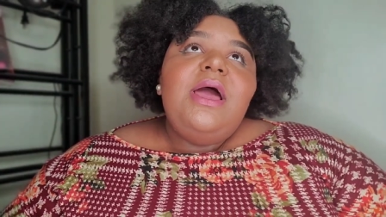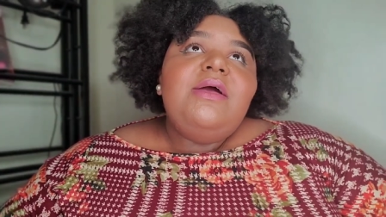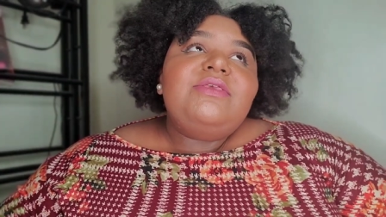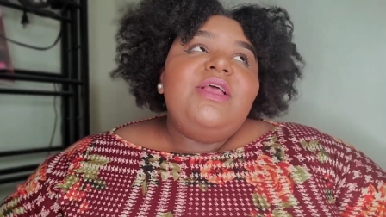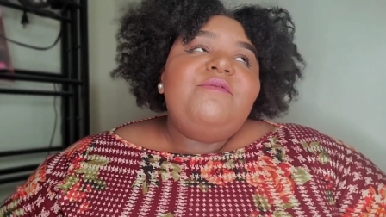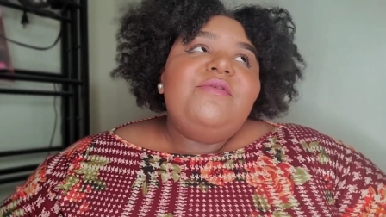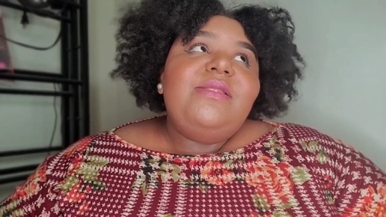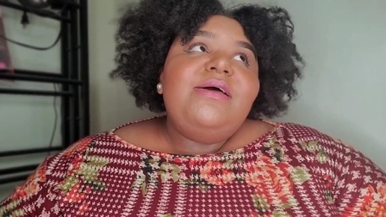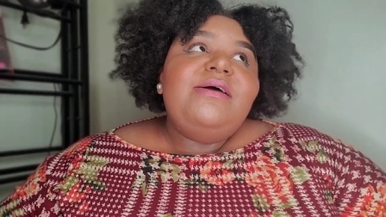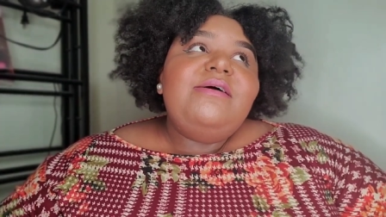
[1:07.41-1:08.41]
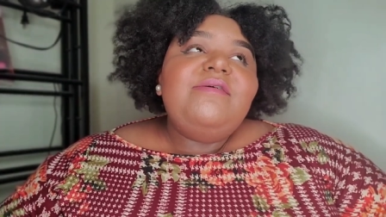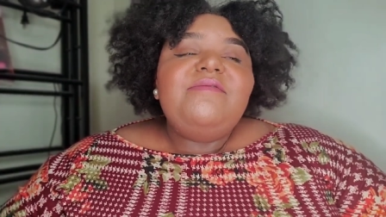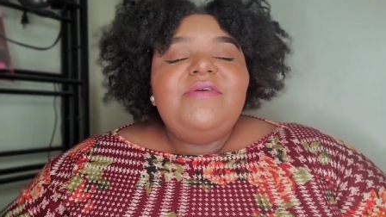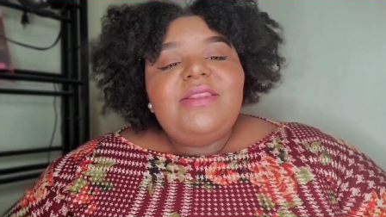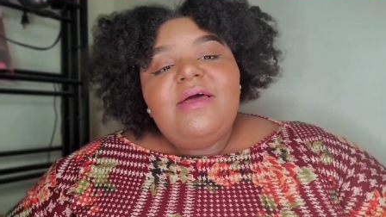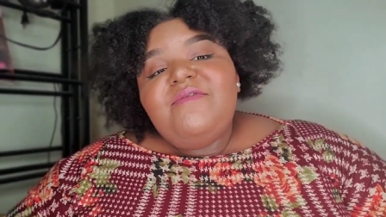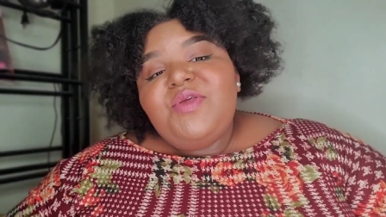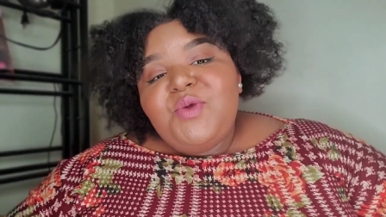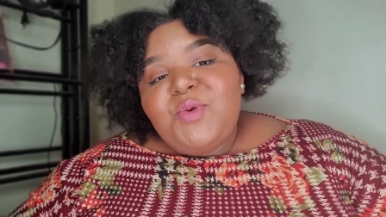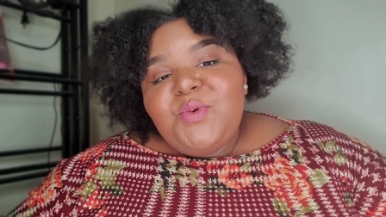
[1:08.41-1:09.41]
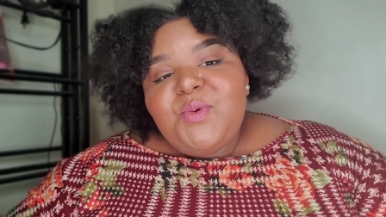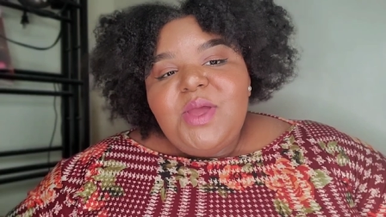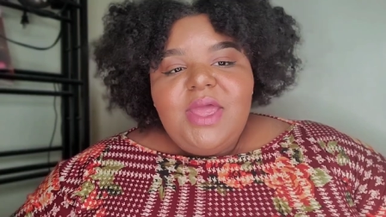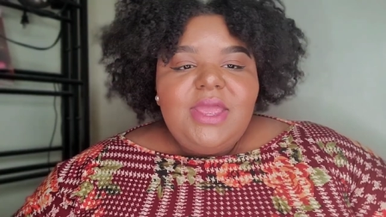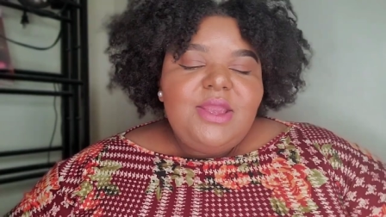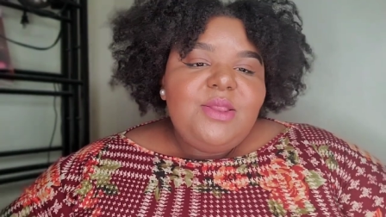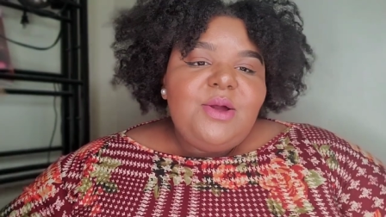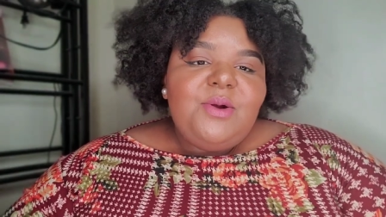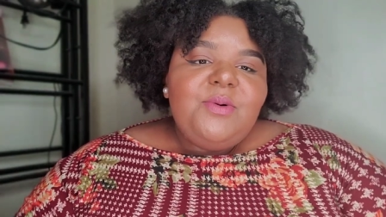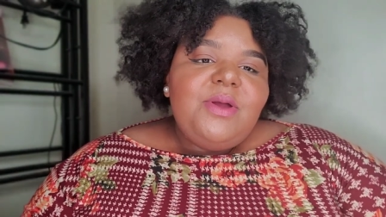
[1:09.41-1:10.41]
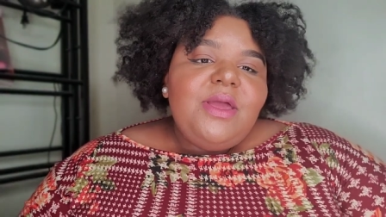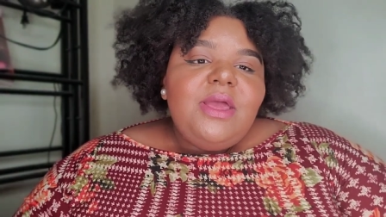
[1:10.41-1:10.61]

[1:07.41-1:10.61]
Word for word: self-love and love you, you know,